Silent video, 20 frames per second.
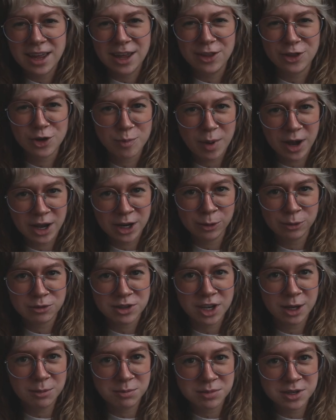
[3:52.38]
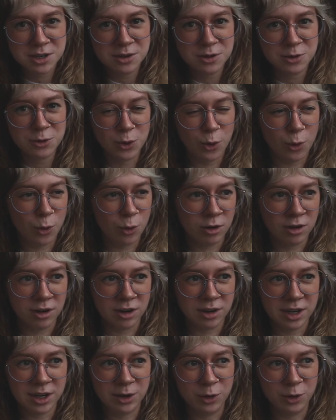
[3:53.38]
in their bio type deal, or